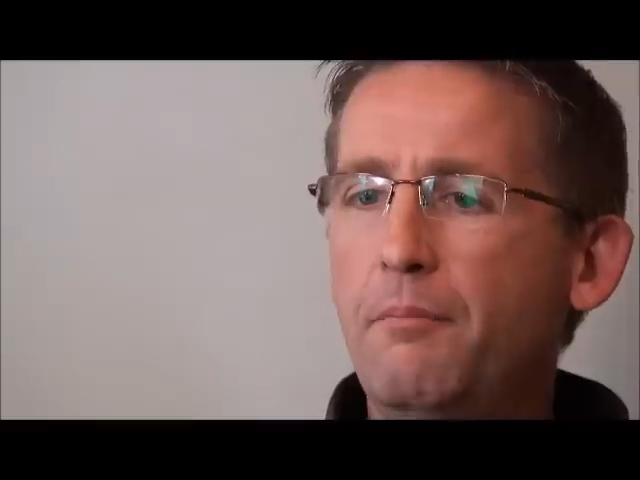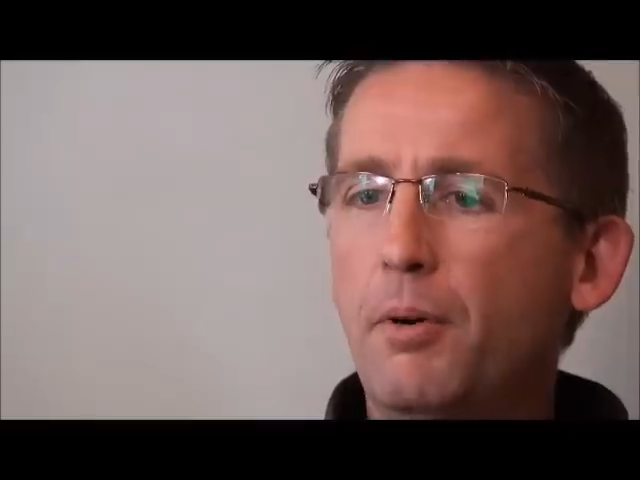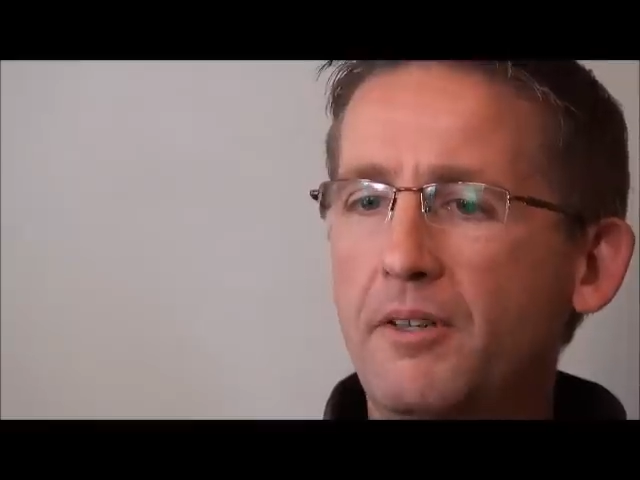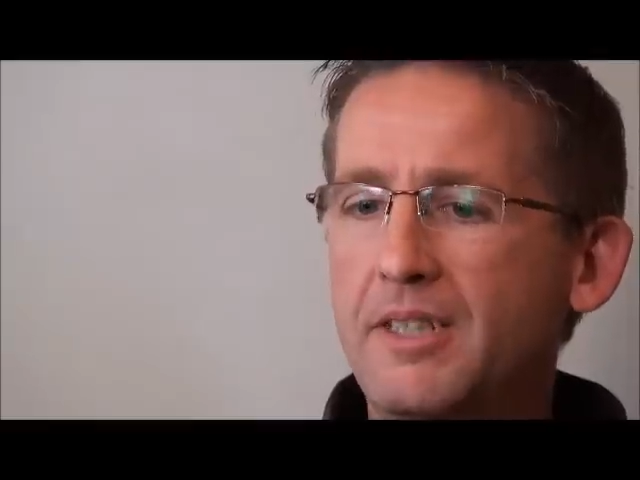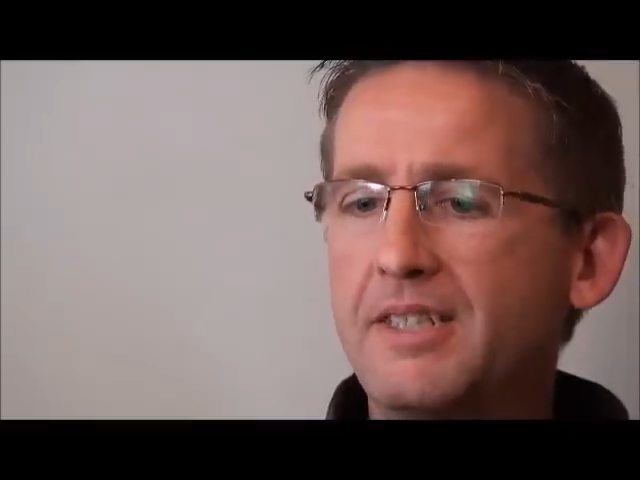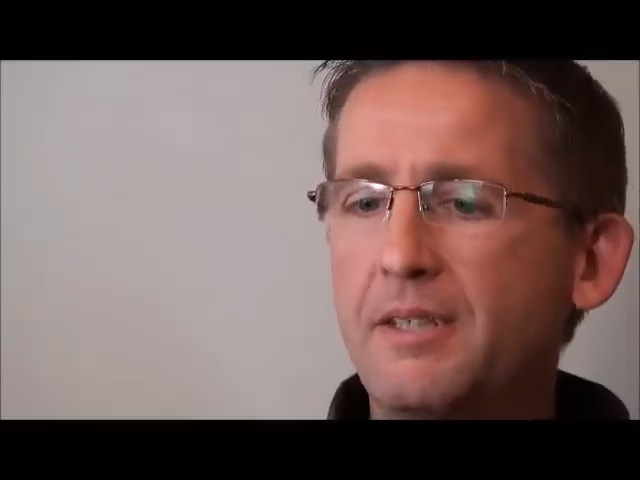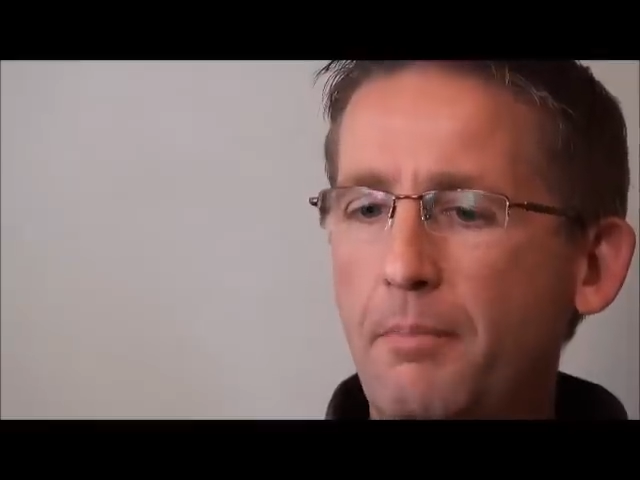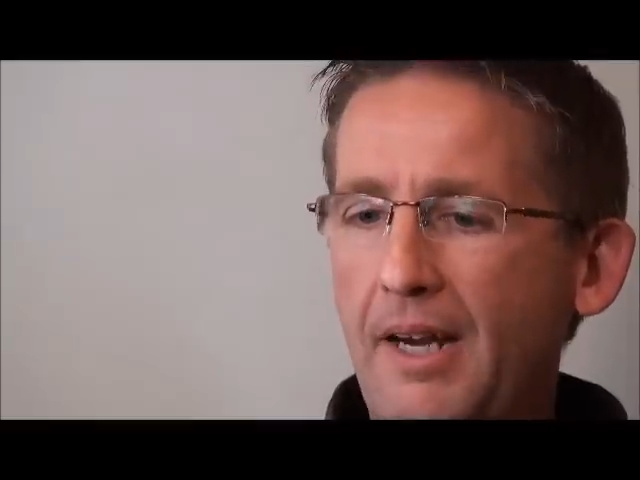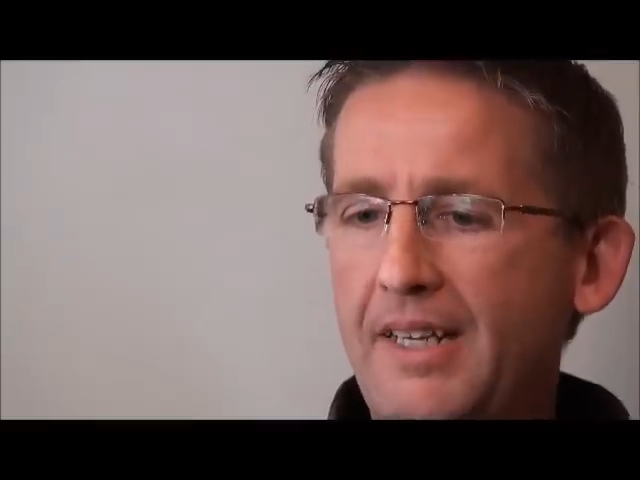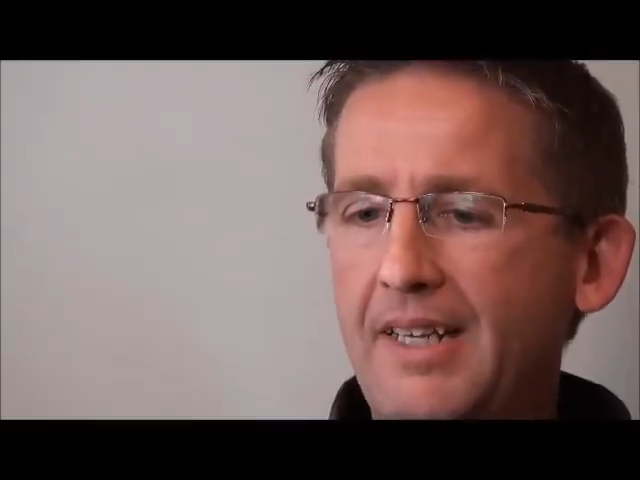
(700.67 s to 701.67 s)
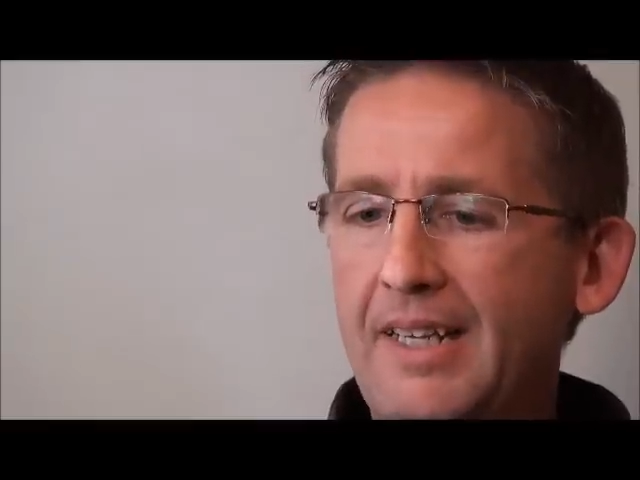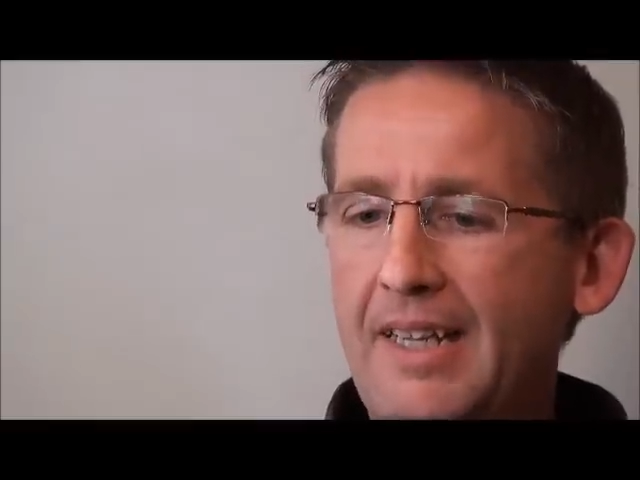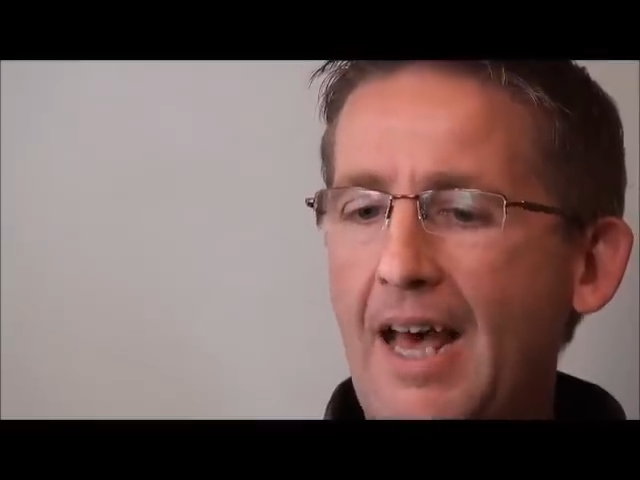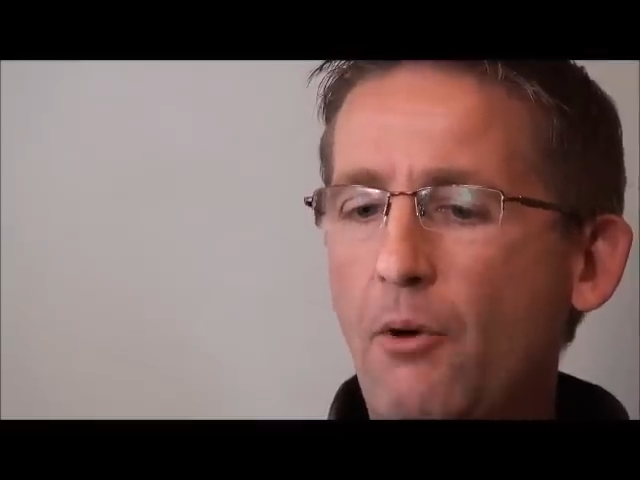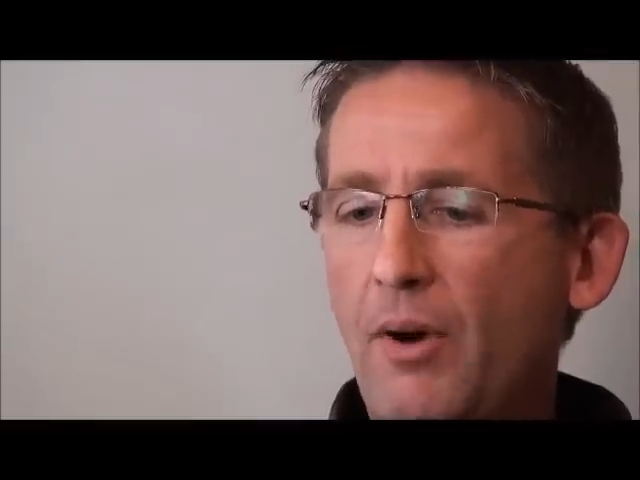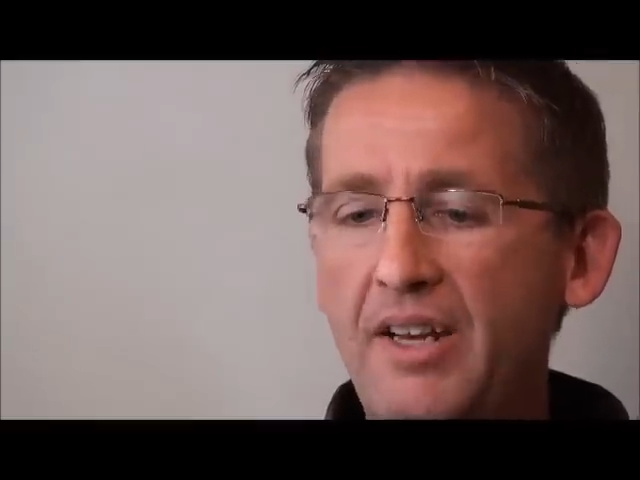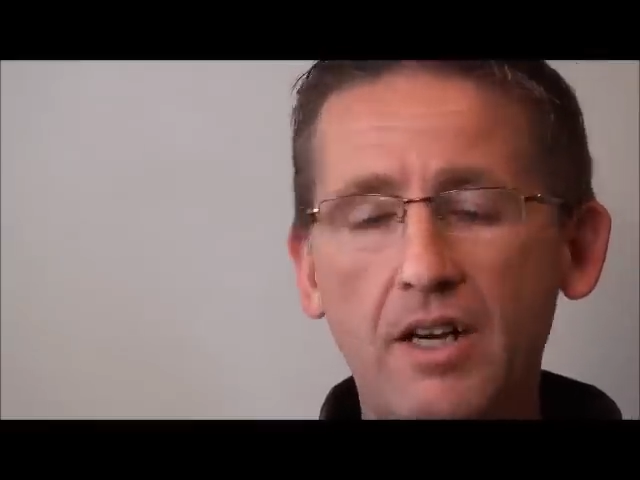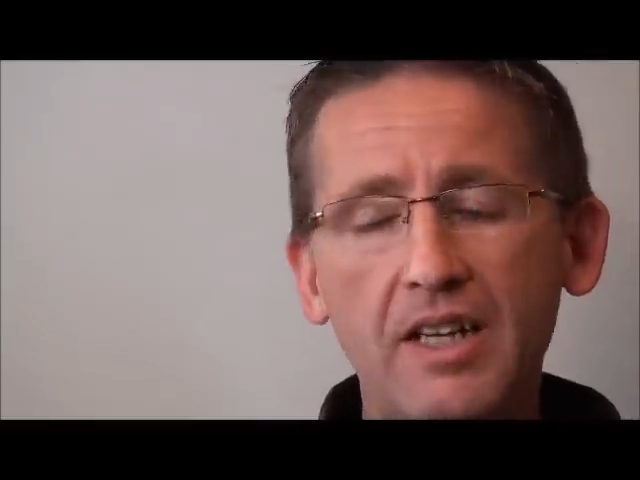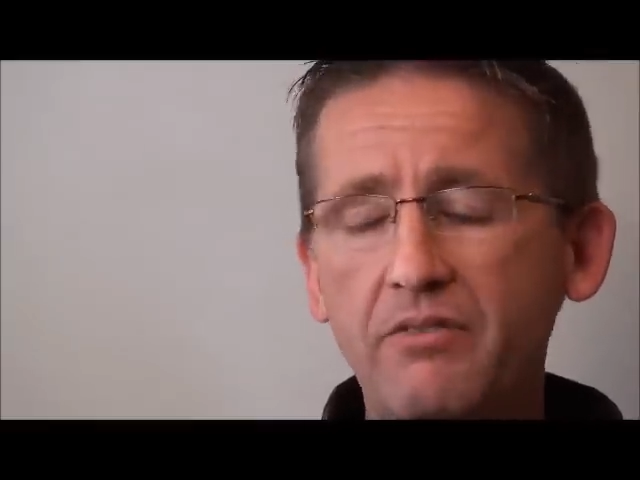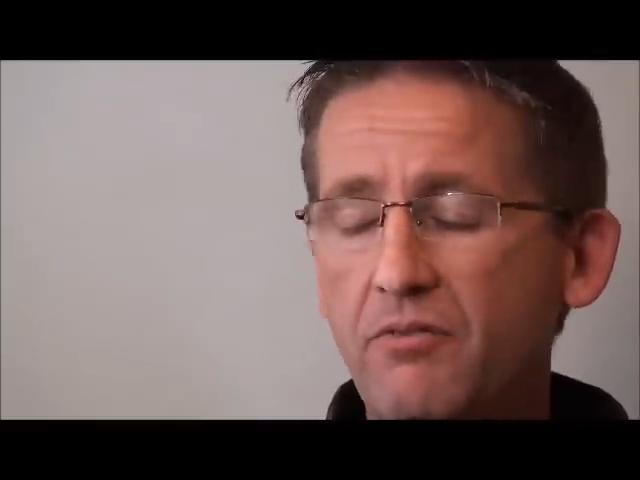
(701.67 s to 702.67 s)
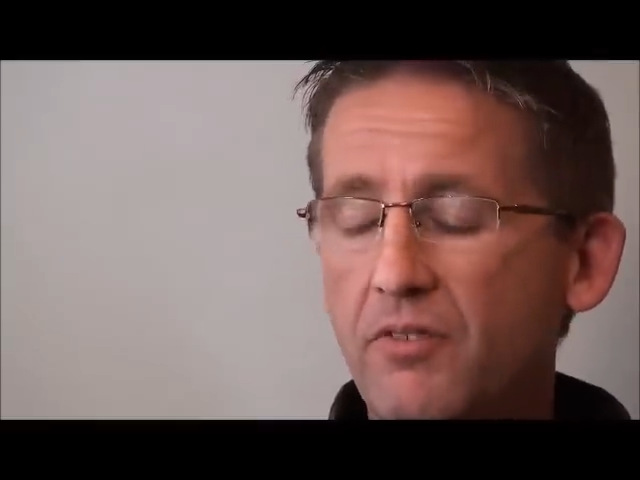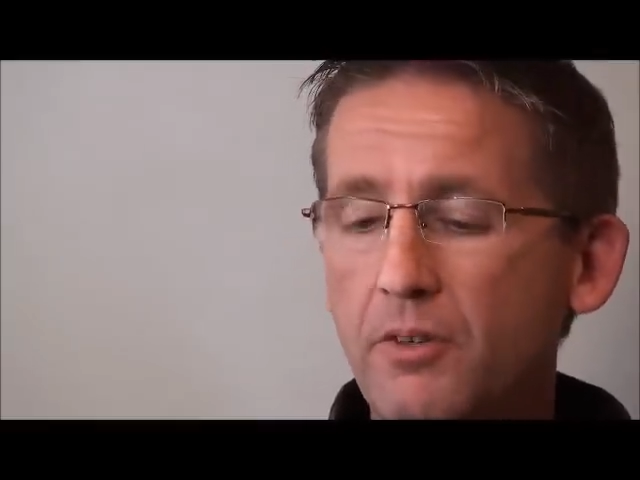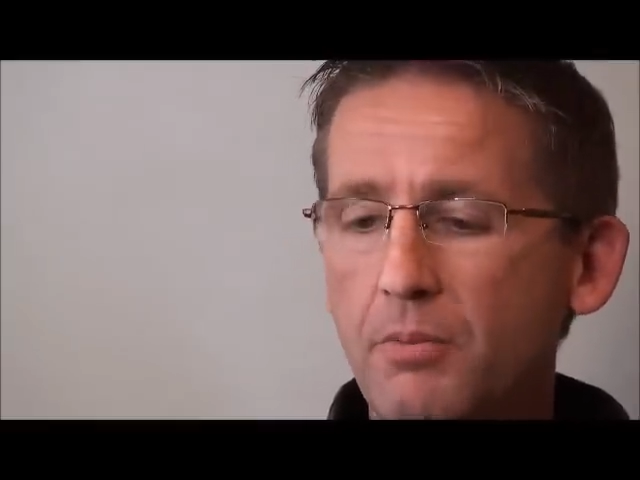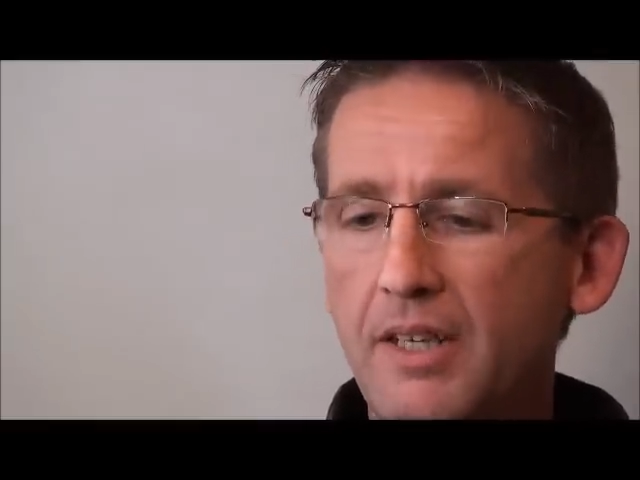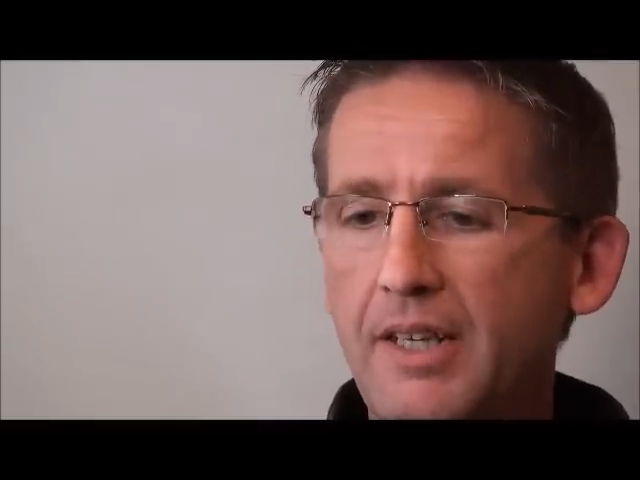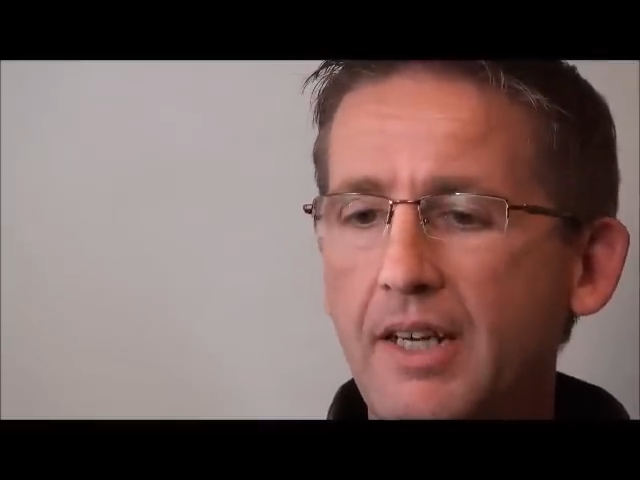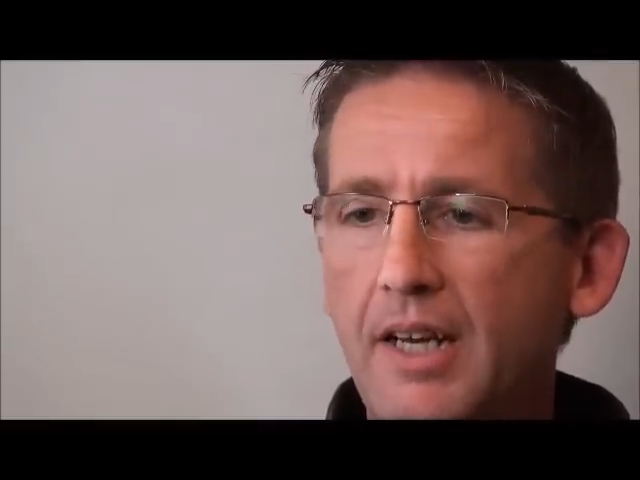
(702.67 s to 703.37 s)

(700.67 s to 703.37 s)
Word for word: participating in that way, not even verbally,